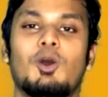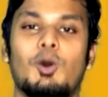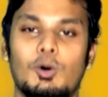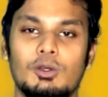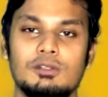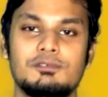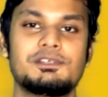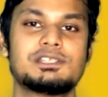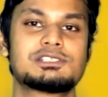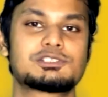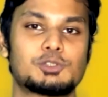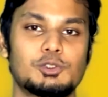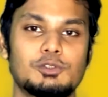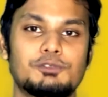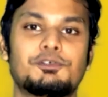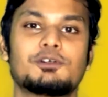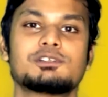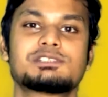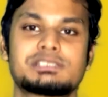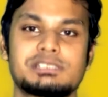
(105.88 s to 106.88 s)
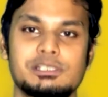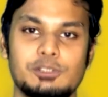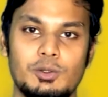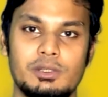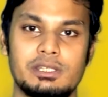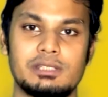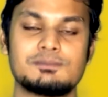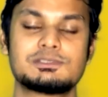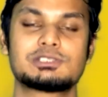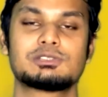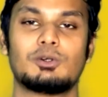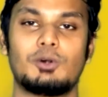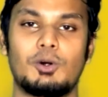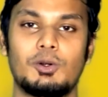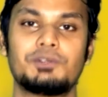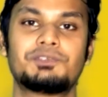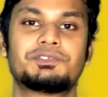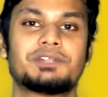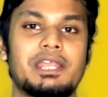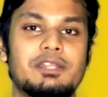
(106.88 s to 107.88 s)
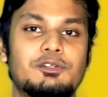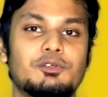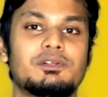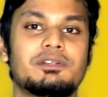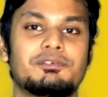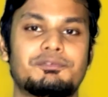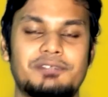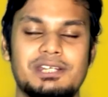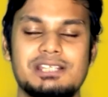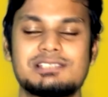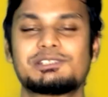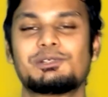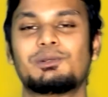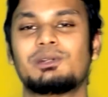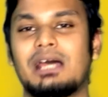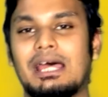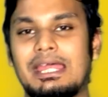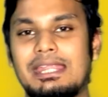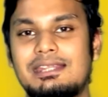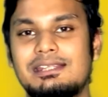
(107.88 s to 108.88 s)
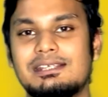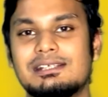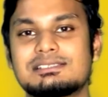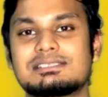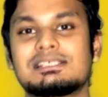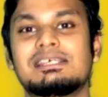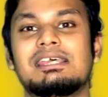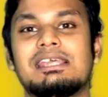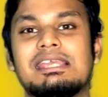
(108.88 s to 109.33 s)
Always go for synonyms or try to rephrase your ideas